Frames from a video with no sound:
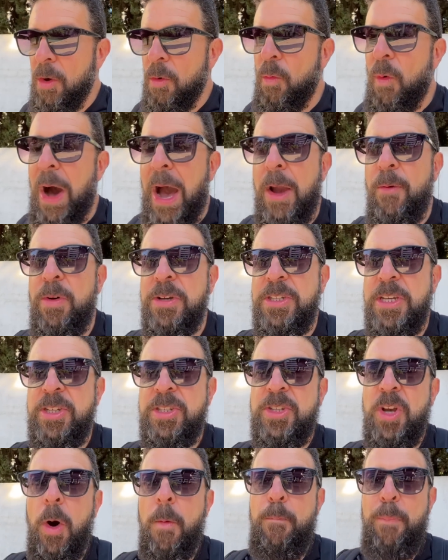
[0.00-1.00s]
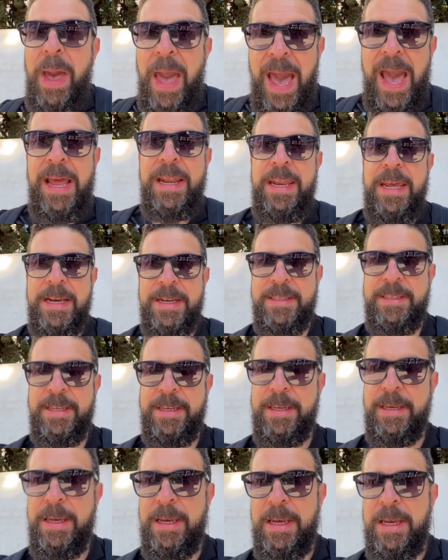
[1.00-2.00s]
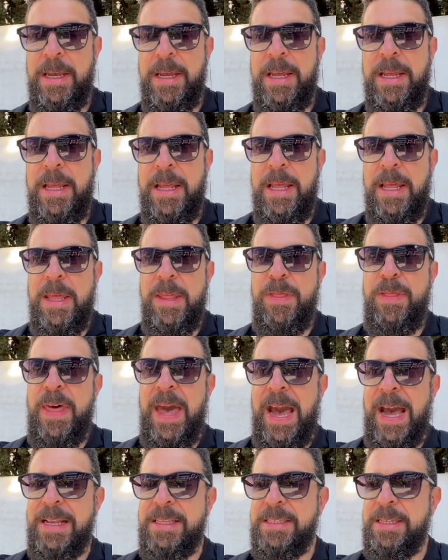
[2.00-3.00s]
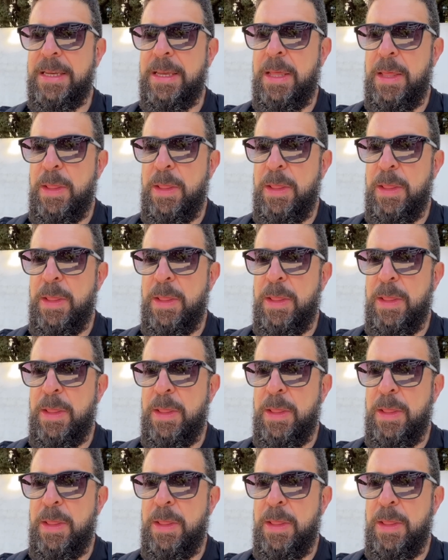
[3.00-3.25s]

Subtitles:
Why was he so panicked that